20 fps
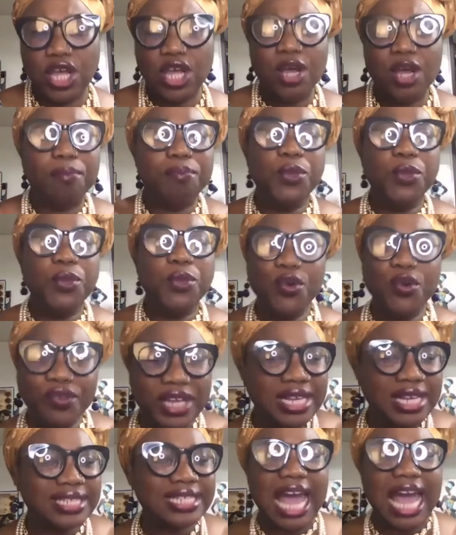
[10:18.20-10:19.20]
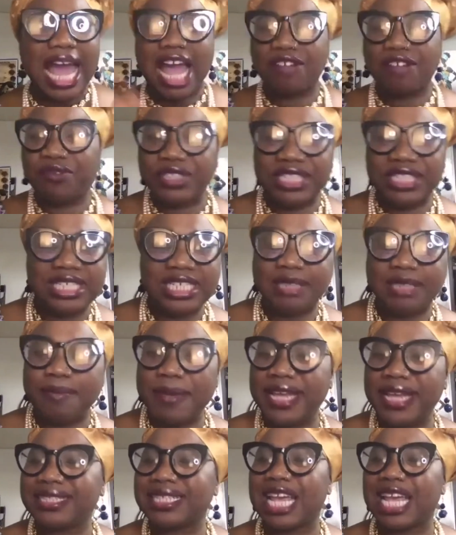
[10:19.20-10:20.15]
Movies, advertisements,